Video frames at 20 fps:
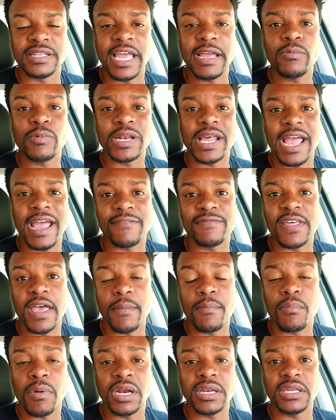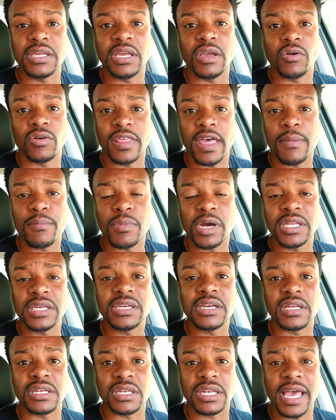they would have that money, or that
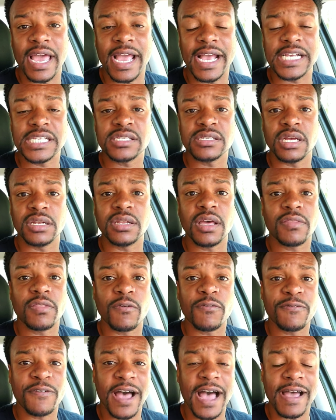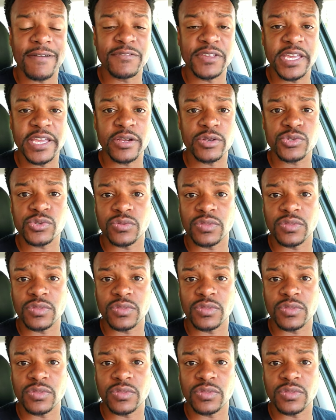money could last another 5 years.